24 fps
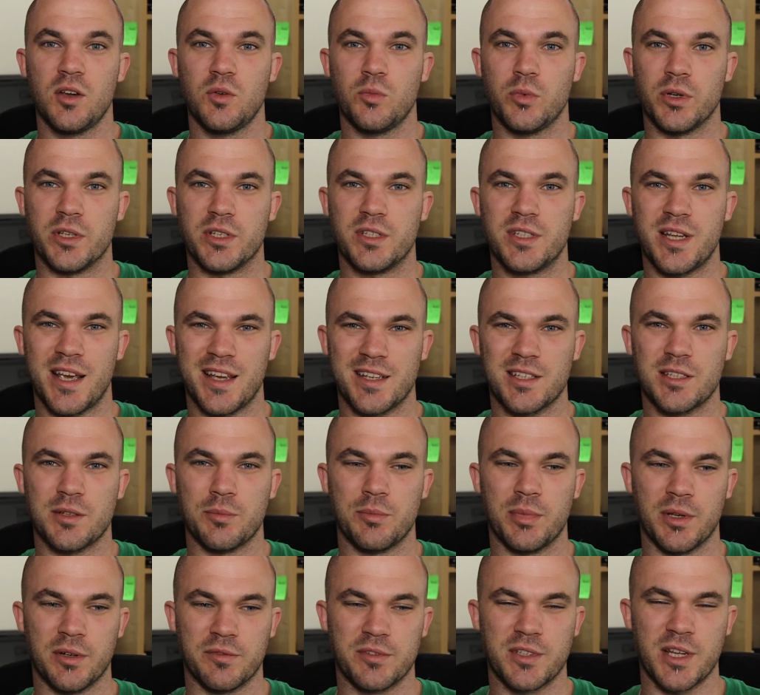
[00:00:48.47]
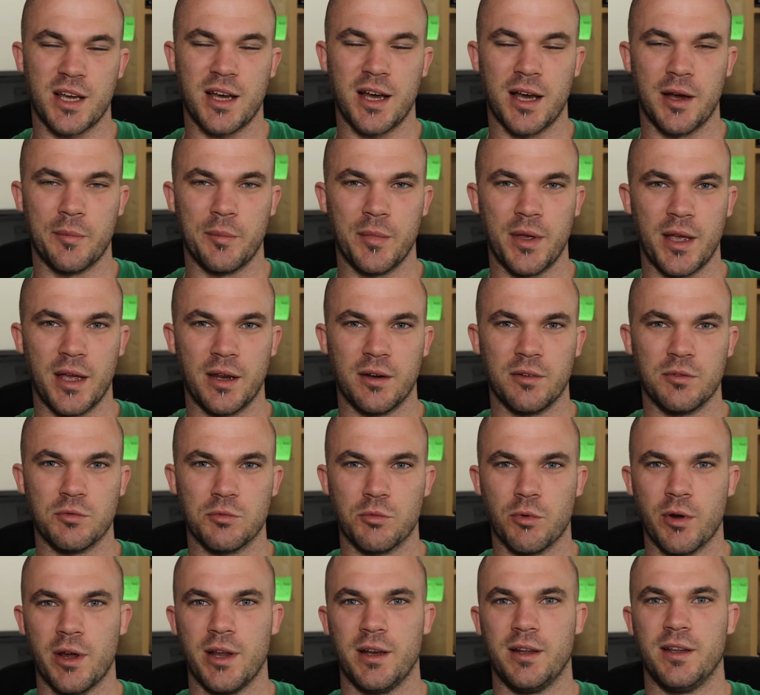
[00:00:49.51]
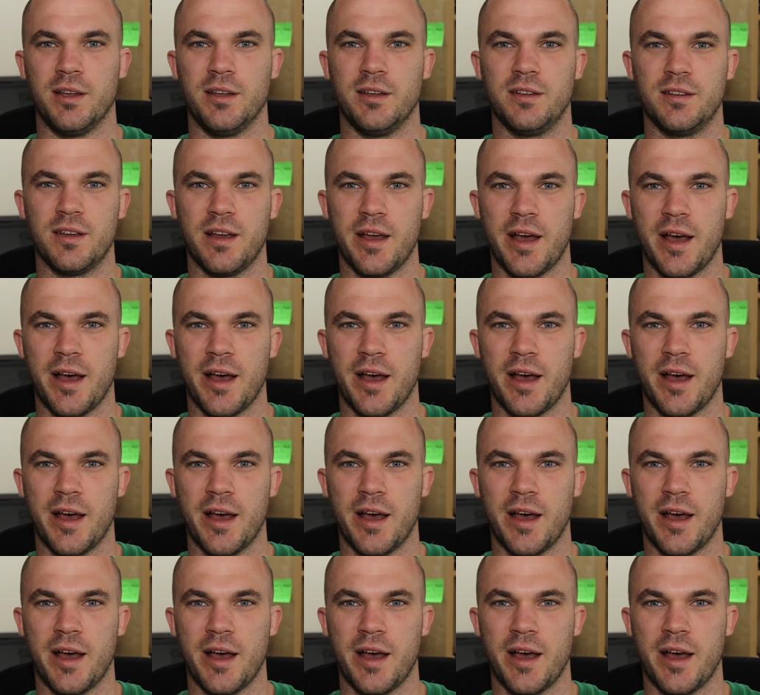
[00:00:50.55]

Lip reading: which takes a bit of time, and really